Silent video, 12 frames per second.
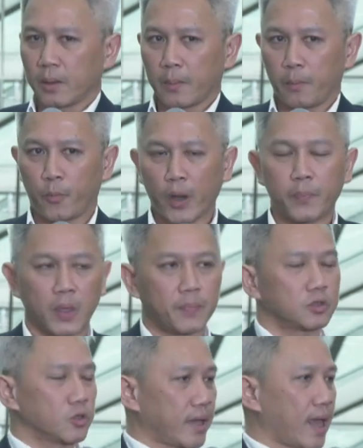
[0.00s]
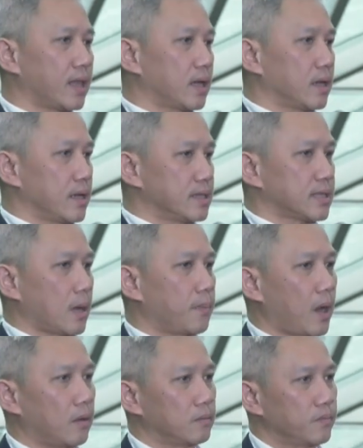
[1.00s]
bring people together, is
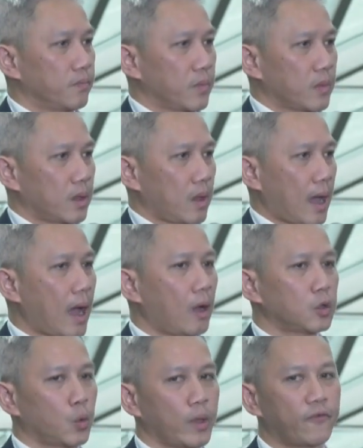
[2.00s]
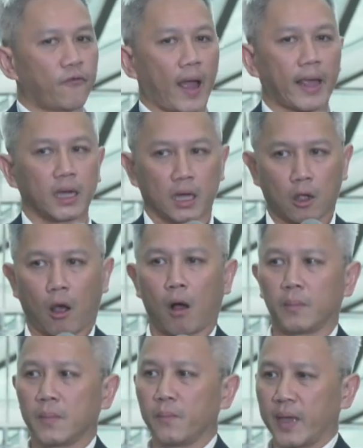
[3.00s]
about how do we find a
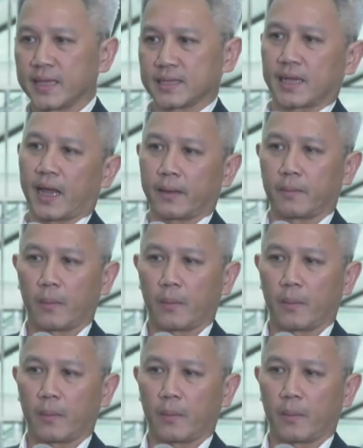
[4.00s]
common baseline?